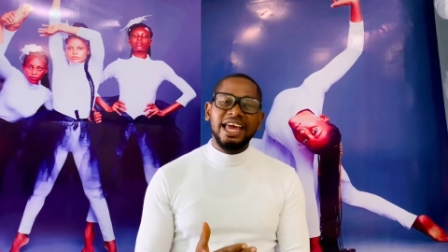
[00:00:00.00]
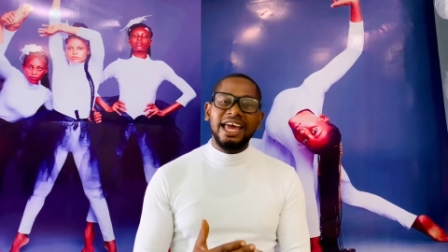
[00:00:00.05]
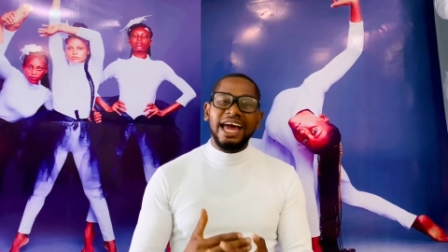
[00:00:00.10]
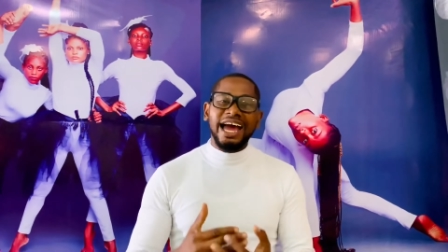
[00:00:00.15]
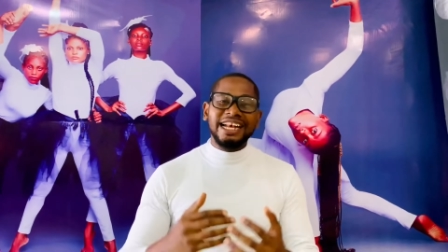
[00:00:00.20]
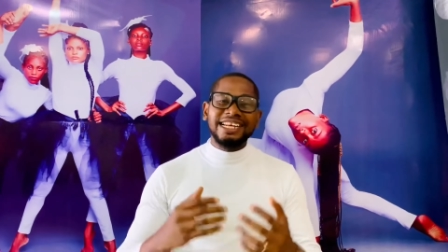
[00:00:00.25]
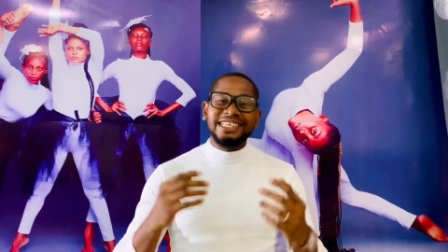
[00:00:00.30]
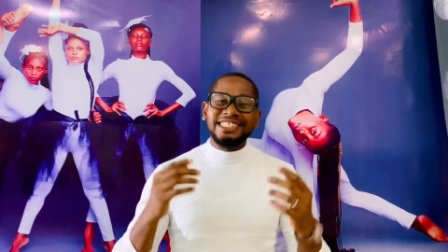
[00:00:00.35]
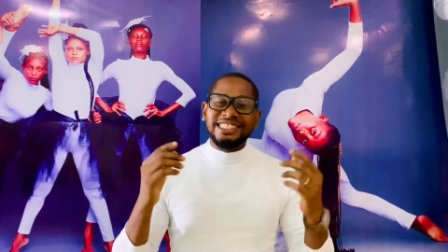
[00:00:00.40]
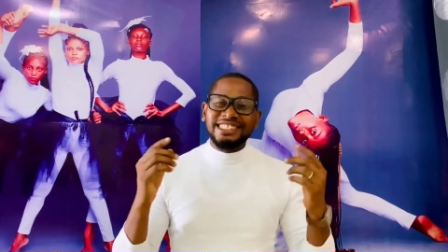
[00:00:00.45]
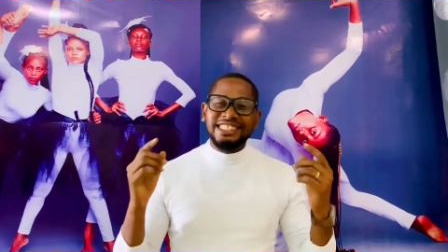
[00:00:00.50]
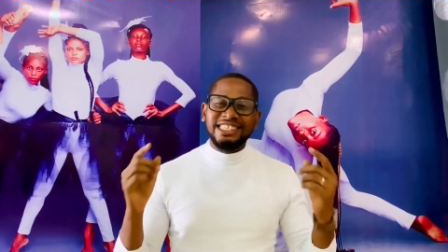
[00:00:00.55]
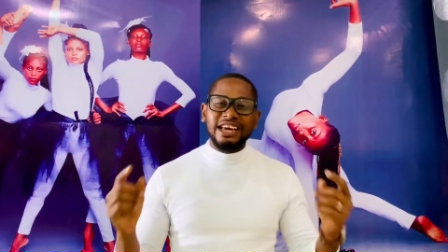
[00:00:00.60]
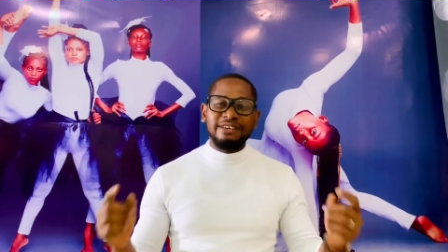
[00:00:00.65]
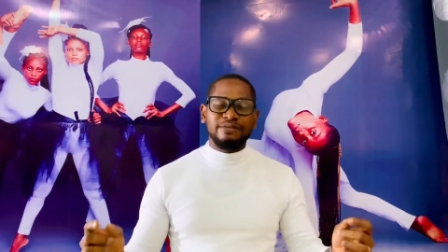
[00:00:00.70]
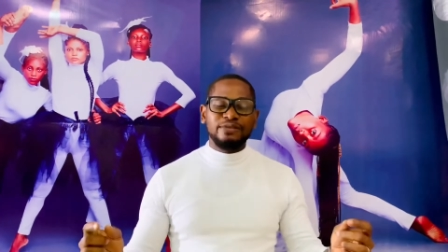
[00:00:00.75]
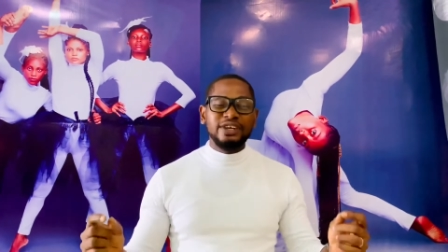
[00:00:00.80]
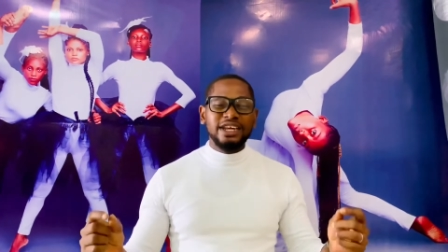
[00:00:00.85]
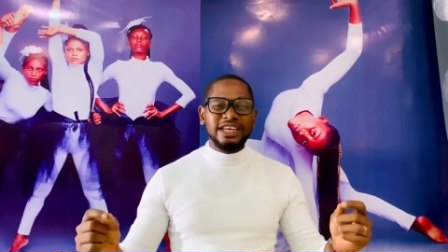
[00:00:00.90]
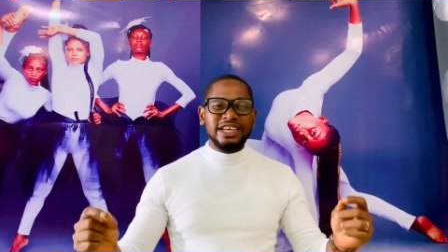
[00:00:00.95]
And it's
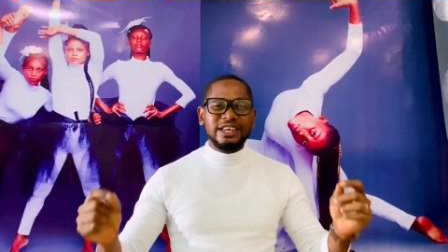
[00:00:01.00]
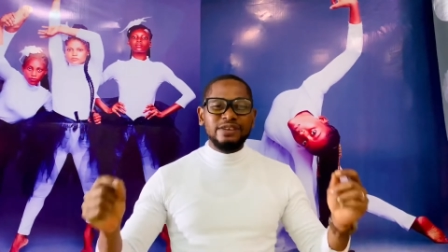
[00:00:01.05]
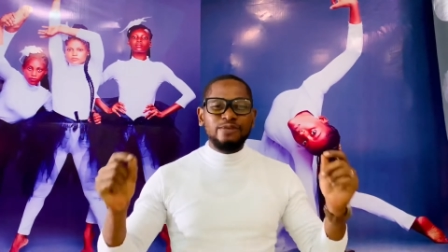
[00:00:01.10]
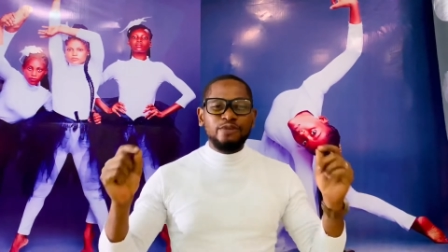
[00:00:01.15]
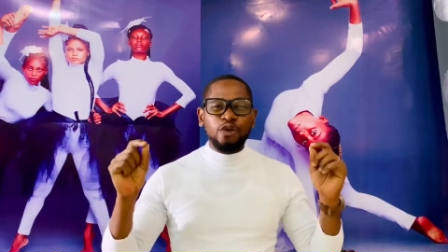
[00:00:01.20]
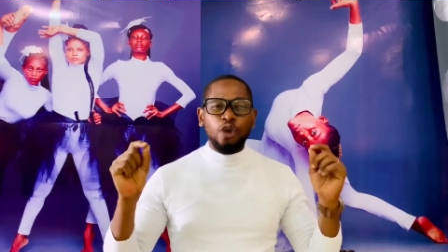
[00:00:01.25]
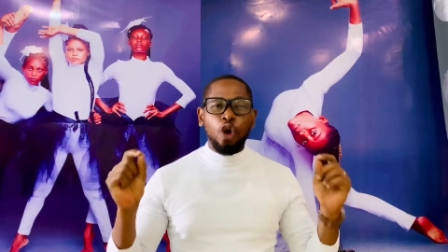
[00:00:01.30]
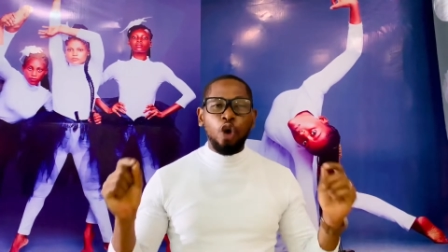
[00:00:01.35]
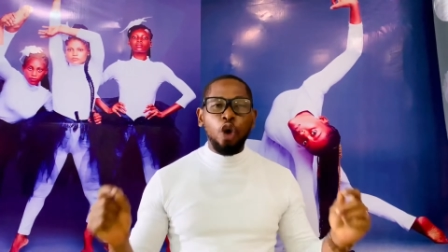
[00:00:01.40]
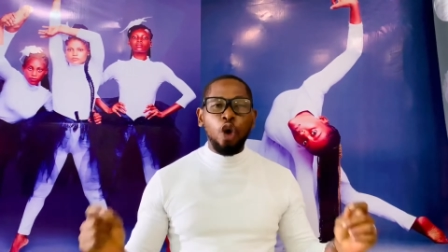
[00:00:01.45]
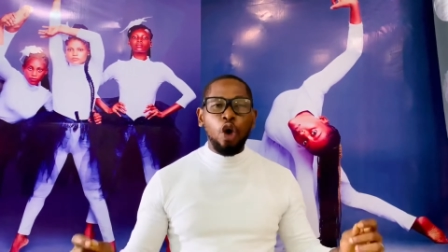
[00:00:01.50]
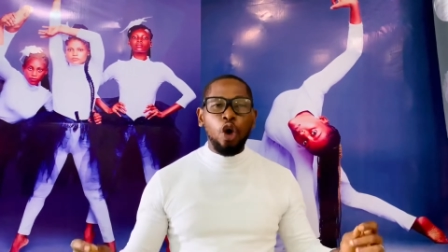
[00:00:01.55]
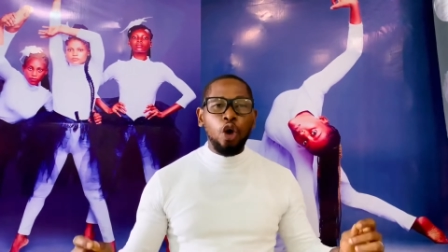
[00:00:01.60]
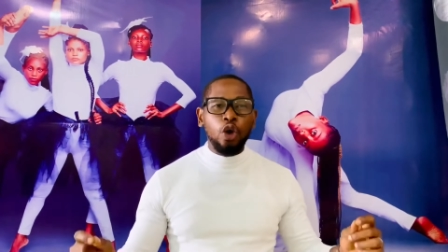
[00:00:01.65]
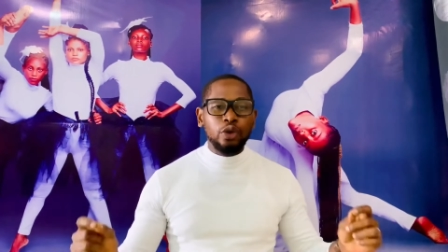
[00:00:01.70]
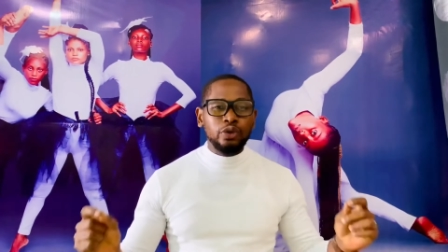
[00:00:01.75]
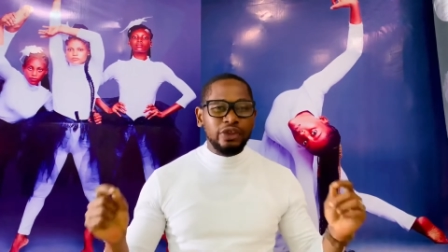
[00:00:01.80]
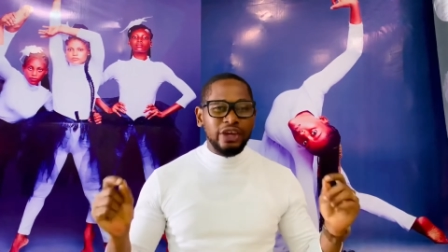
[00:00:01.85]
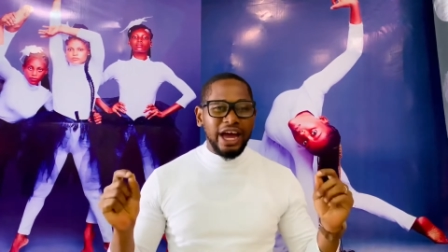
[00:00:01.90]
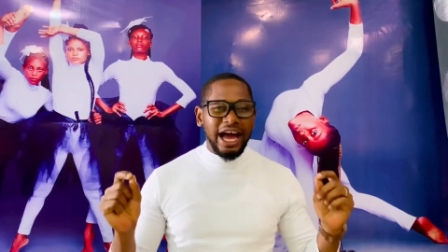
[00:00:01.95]
definitely for
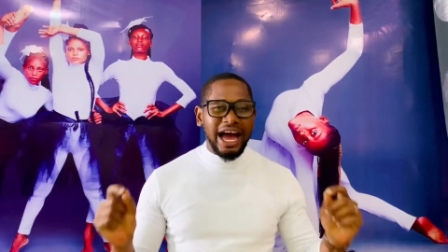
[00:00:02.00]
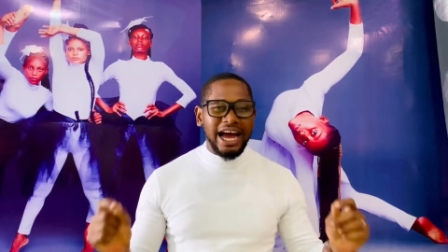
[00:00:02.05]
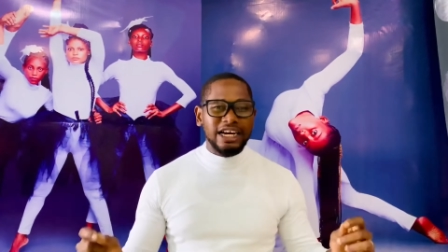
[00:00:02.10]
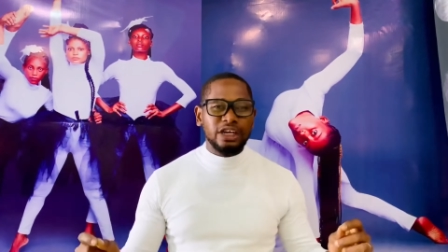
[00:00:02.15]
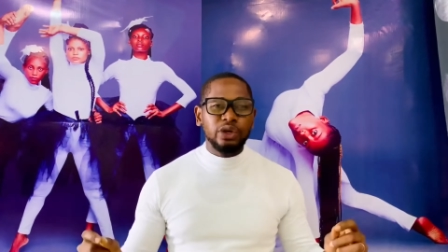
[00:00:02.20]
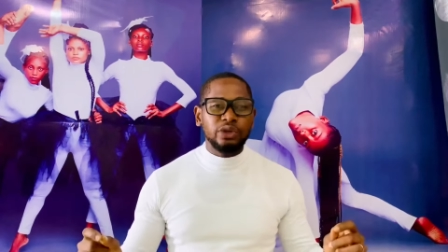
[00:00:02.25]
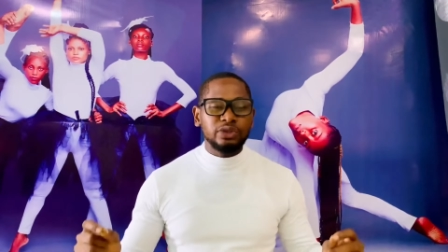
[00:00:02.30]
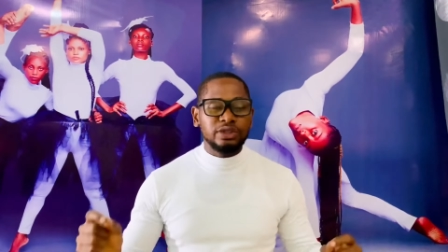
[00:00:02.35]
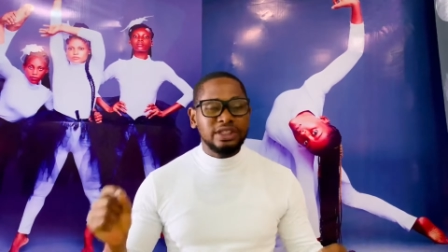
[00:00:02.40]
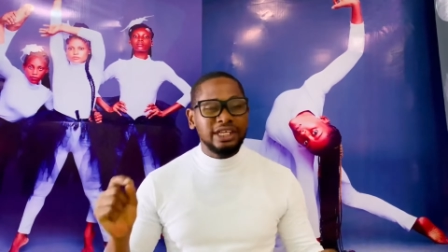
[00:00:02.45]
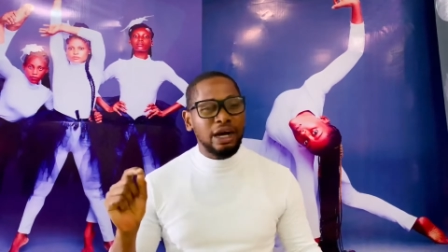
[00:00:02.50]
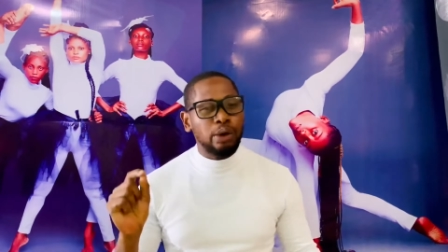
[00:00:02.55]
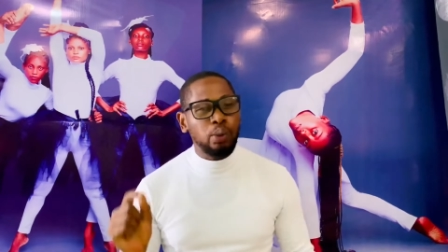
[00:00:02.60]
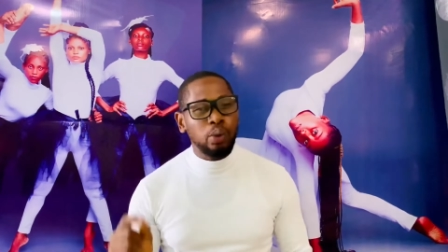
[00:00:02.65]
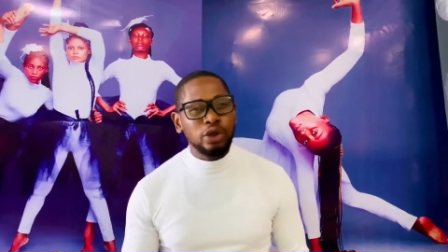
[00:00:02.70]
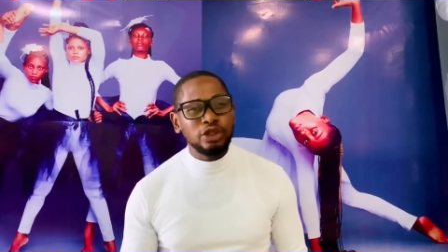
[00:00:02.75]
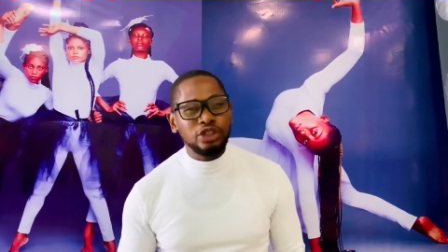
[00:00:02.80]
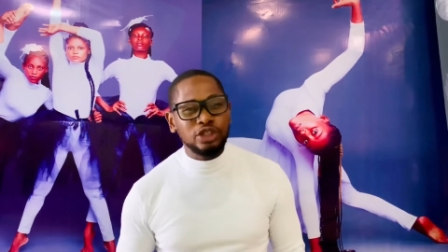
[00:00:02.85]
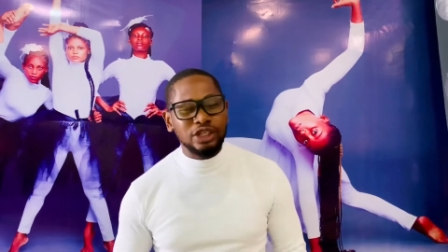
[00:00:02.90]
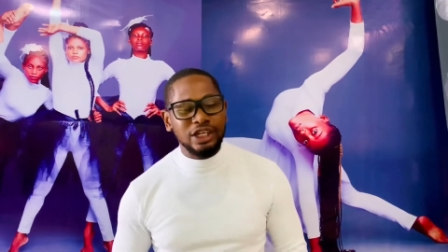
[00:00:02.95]
all the adults that
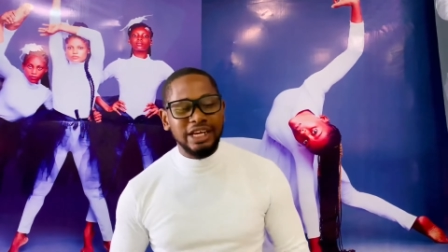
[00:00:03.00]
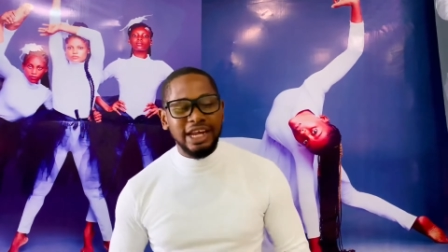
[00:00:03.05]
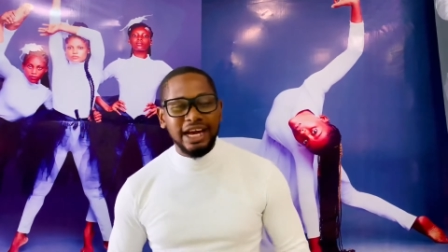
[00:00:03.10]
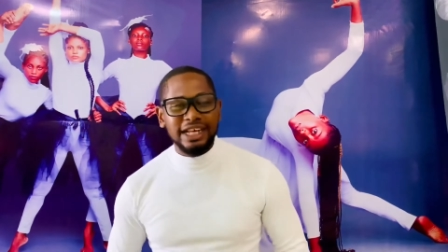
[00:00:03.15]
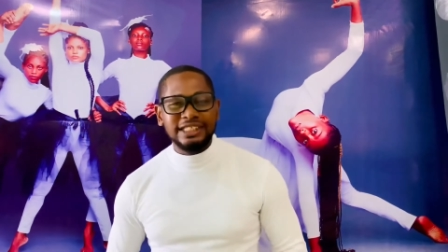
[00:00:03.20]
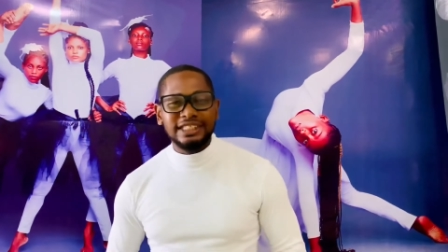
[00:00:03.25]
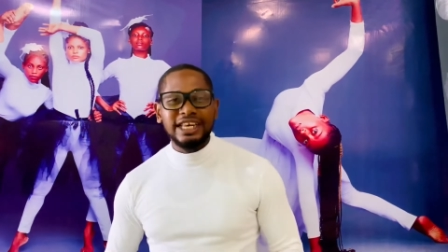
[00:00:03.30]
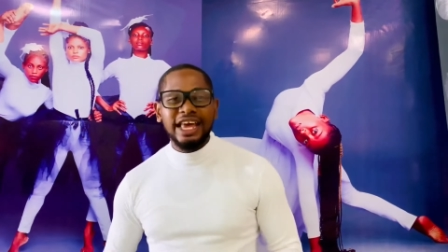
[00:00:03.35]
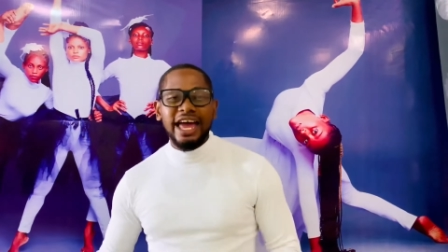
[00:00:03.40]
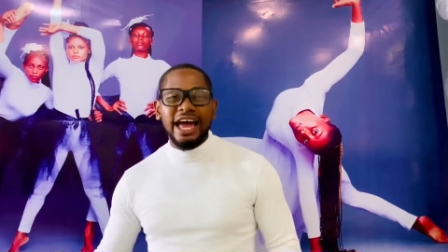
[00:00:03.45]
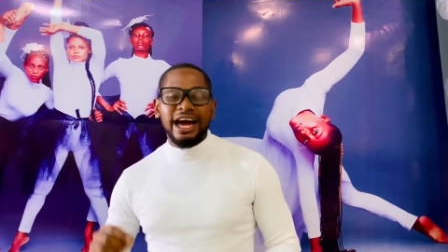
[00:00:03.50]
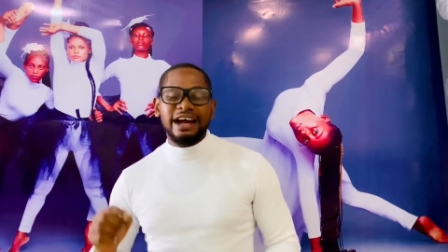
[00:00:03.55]
want to dance.